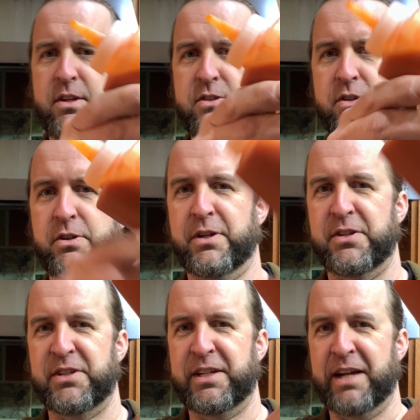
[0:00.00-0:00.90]
So you can
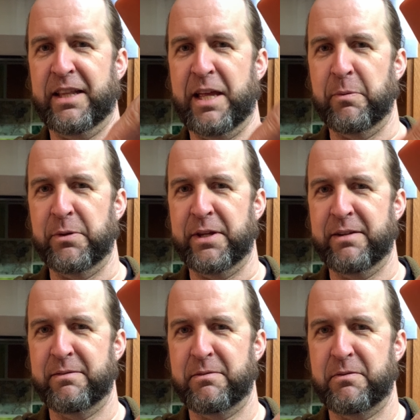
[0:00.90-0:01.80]
see I labeled
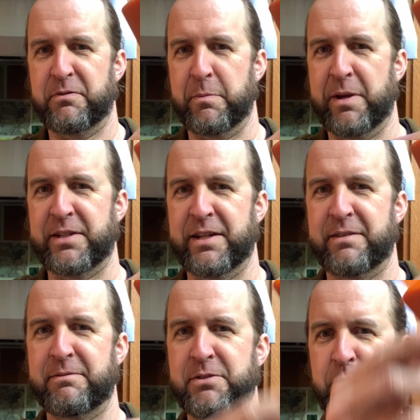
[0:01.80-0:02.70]
it fermented
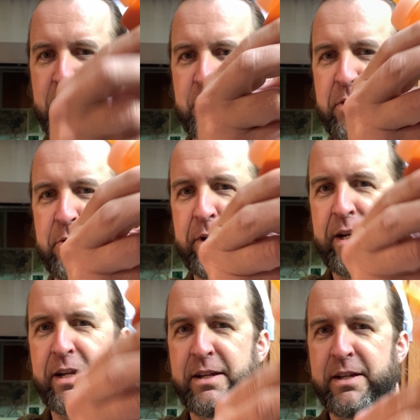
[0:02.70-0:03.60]

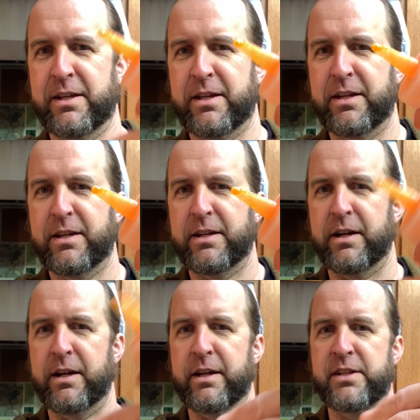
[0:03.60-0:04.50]
2023.
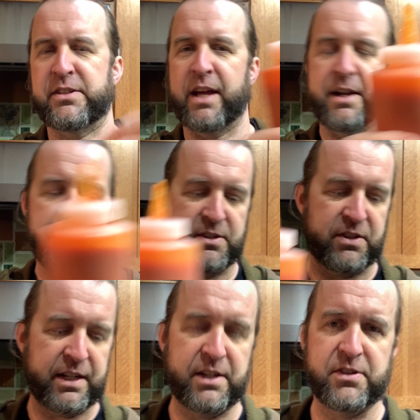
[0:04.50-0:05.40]
It's got a nice
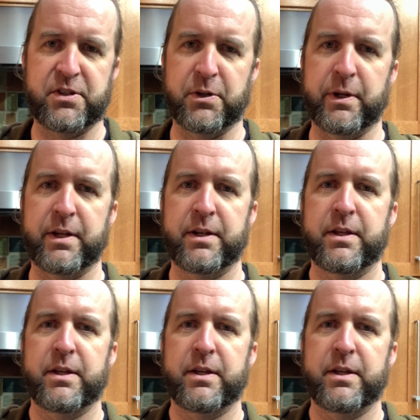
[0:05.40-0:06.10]
thickness to it.